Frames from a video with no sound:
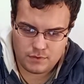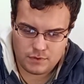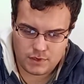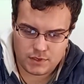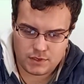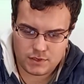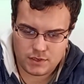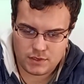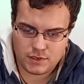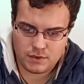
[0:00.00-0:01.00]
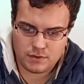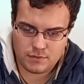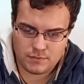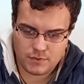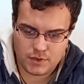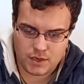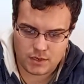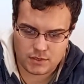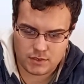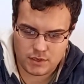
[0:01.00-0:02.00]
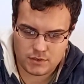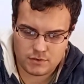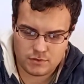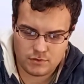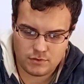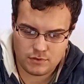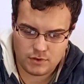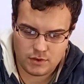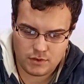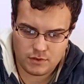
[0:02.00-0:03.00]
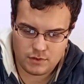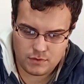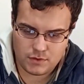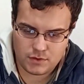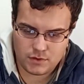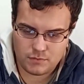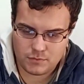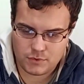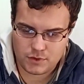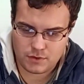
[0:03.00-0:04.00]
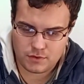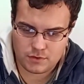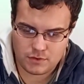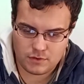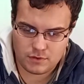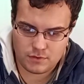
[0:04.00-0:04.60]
Let's test it. It has a test song on it. It seems like it's got.